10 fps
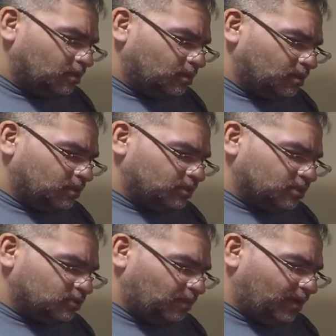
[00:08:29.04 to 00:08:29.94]
These
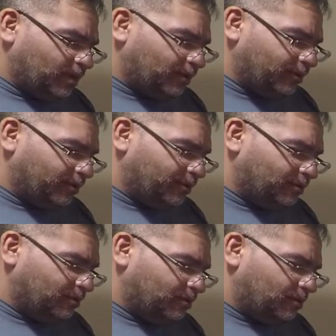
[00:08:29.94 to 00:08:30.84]

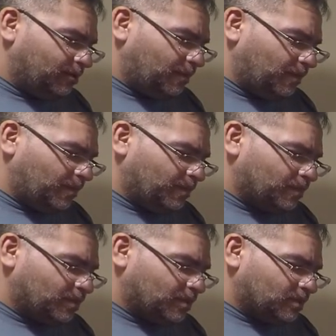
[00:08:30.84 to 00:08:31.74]
expire
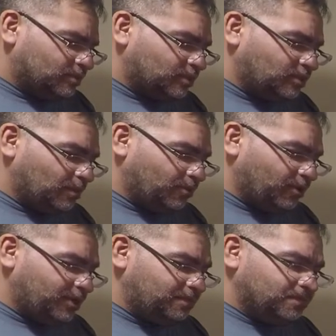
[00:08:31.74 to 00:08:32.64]
September
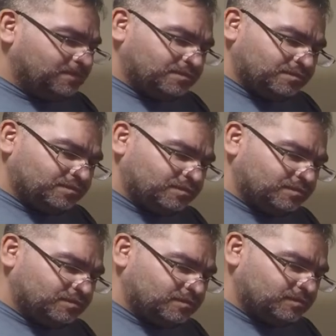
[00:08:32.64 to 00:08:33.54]
8th.
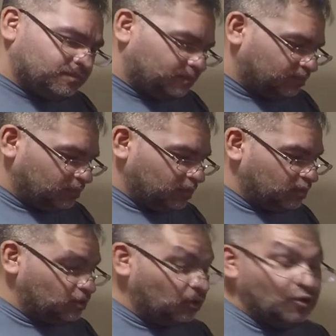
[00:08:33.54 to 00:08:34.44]

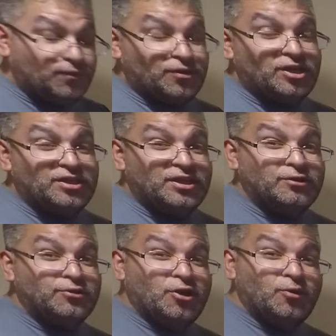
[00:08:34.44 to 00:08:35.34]
So hopefully they'll
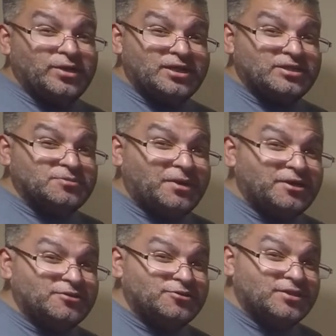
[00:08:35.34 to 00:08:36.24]
know when it
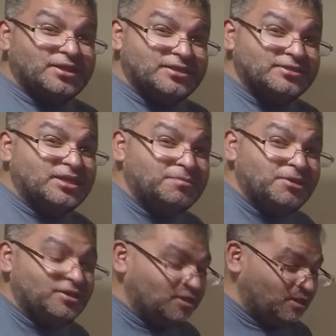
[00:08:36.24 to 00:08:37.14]
expires so they can send
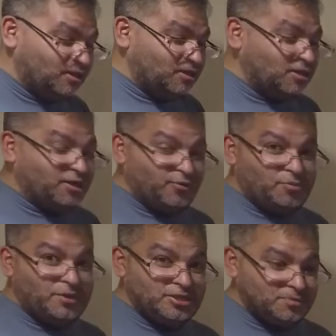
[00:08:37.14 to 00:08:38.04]
me
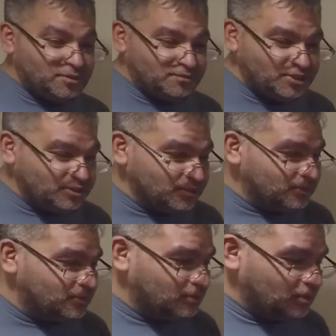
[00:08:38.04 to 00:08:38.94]
replacement of
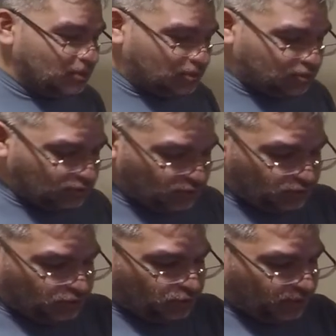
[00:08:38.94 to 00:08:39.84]
Cheez-Its. So
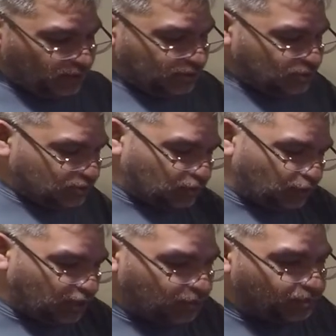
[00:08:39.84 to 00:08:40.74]
you know what, let's just go
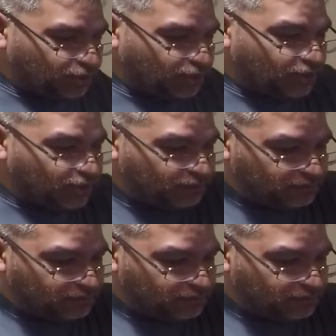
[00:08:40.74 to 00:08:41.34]
ahead and put a